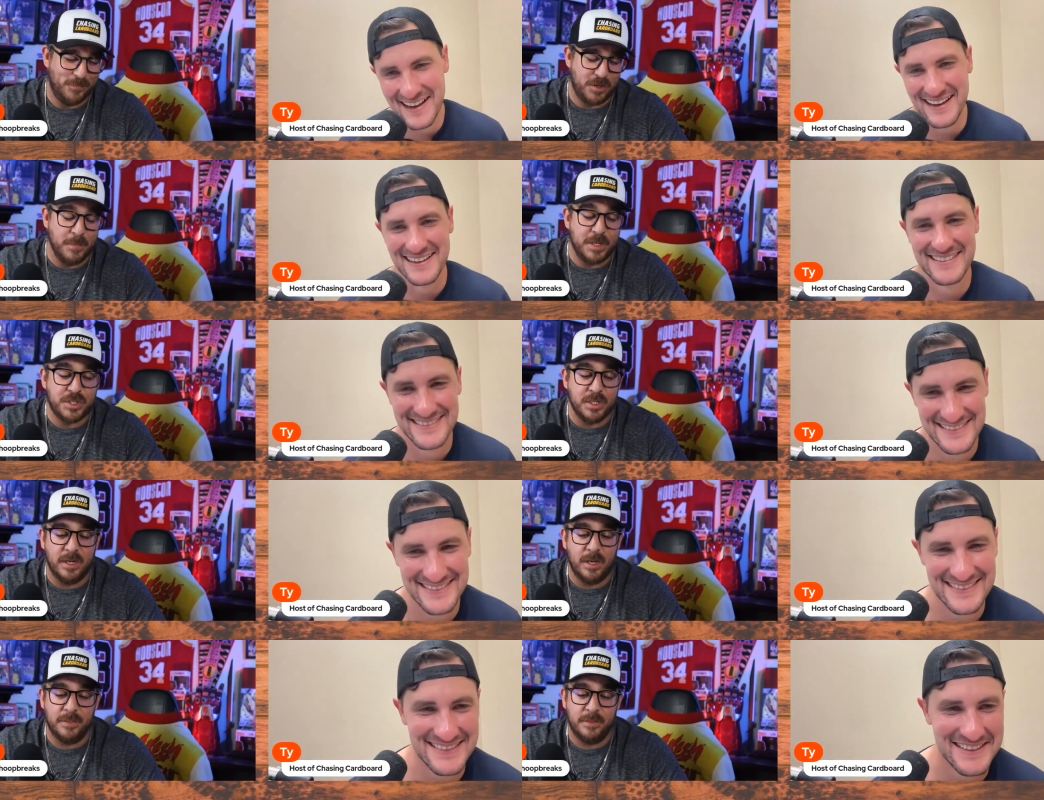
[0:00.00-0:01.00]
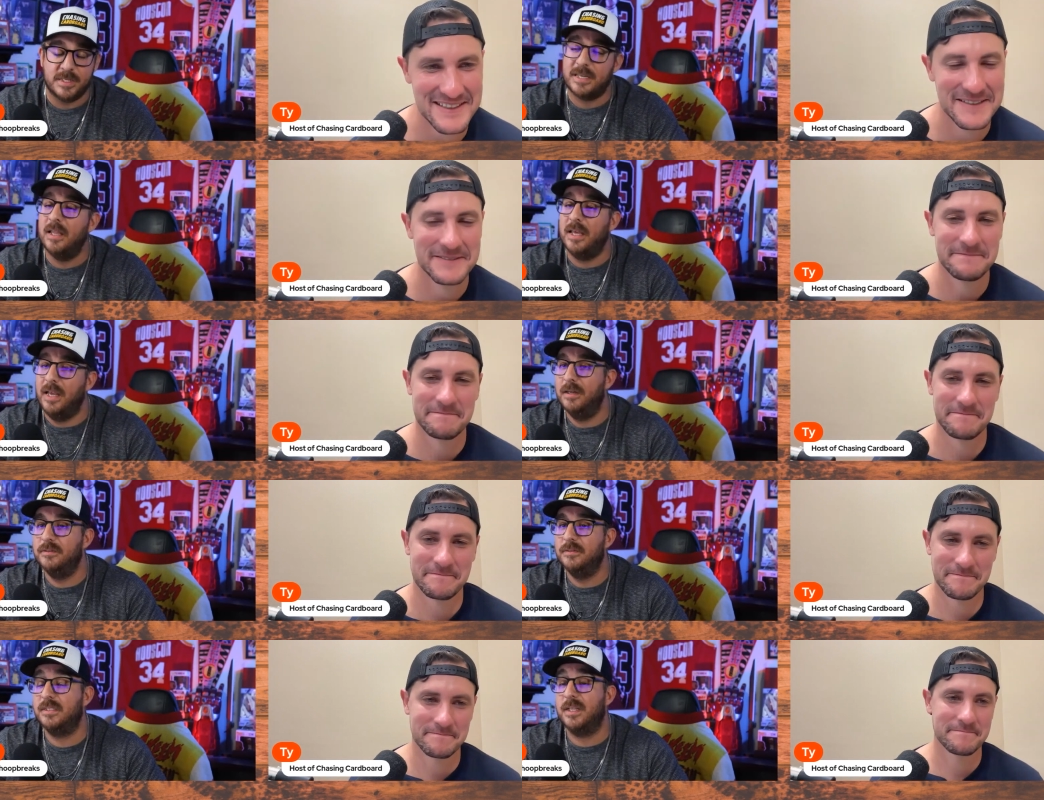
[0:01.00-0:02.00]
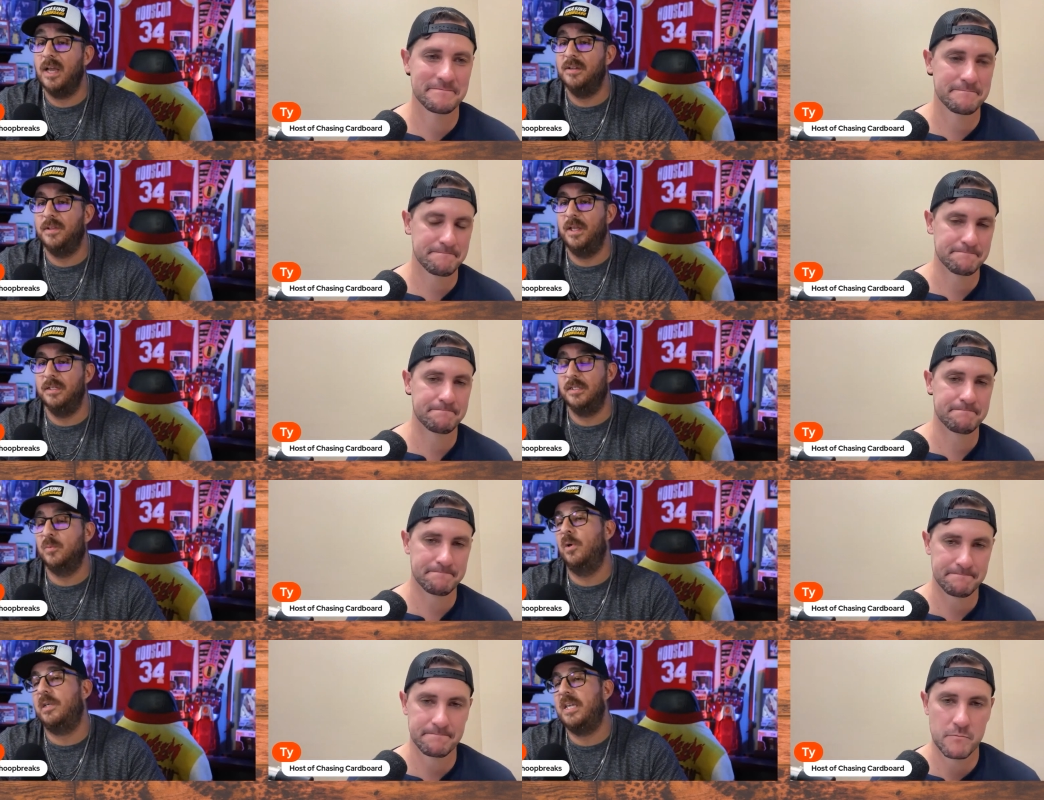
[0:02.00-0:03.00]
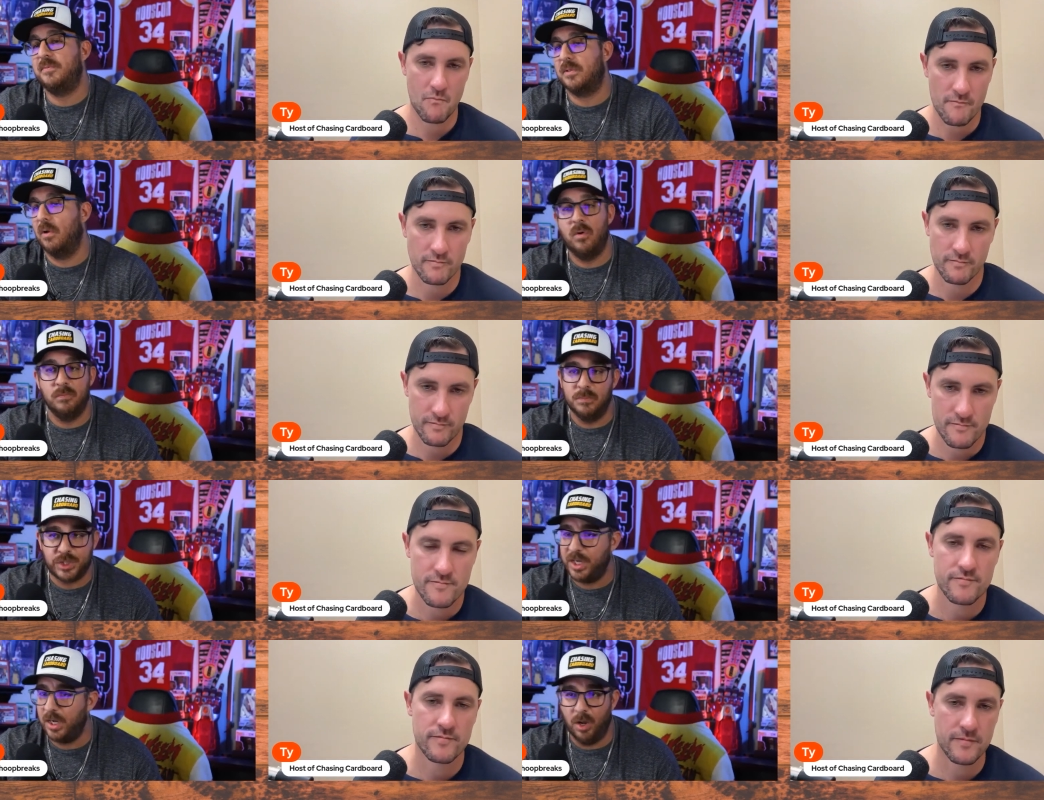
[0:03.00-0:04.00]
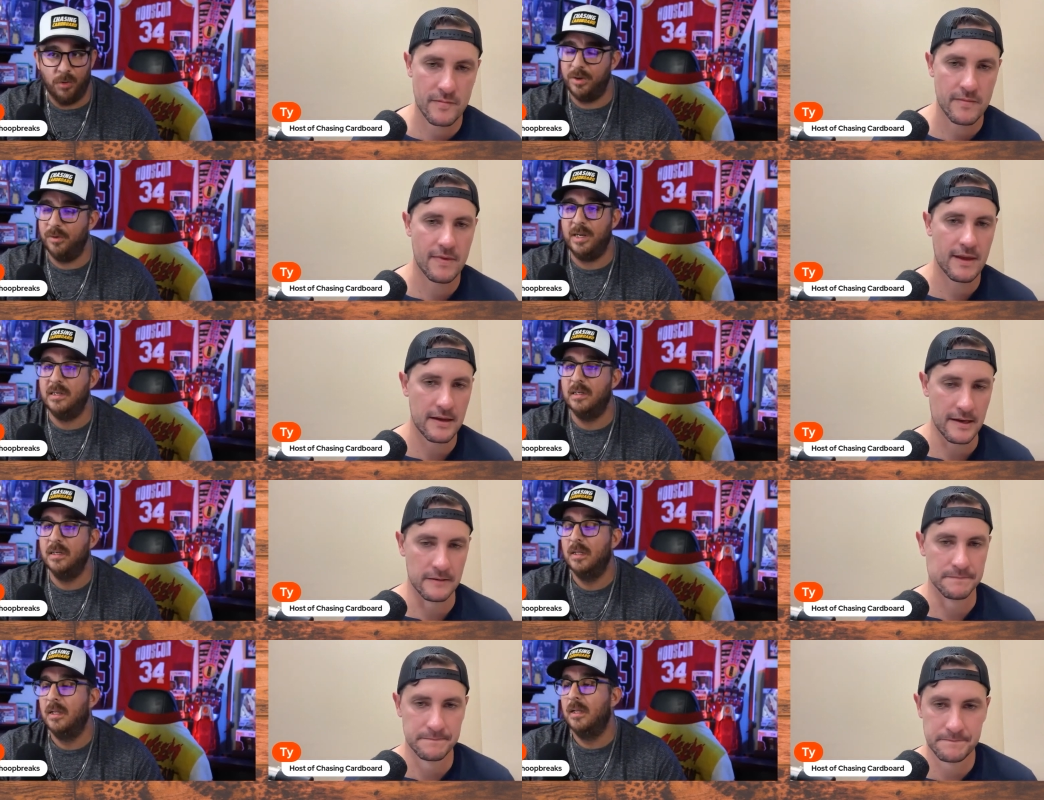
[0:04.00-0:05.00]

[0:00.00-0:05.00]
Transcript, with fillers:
Speaker 1: you mentioned the the selling side of things is what keeps the whole machine going, right? Yeah.